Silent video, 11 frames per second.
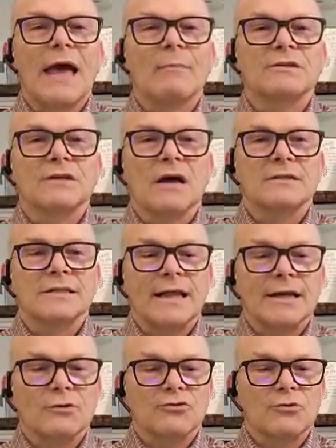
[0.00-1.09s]
Amazon's
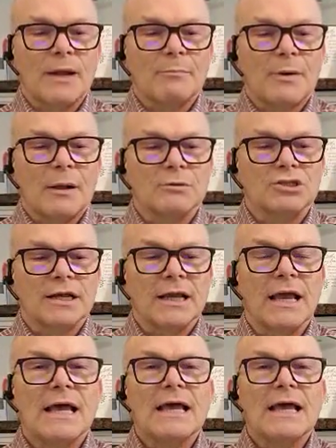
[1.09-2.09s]
Kindle Direct Publishing.